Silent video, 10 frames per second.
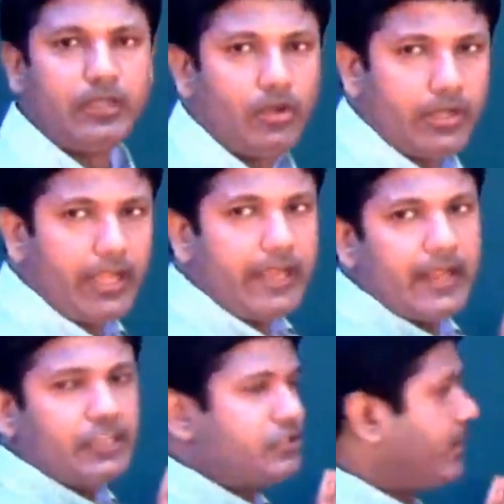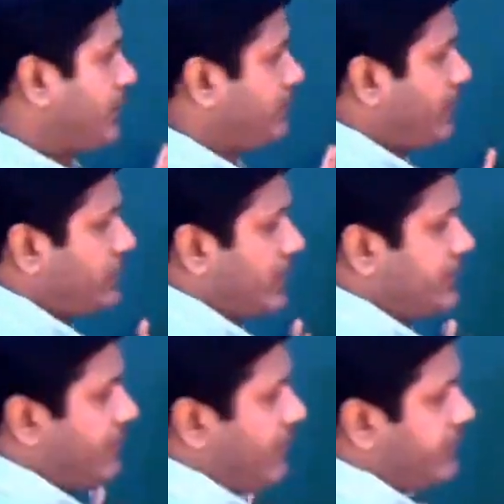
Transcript: okay, in algebraic expression. Let's say for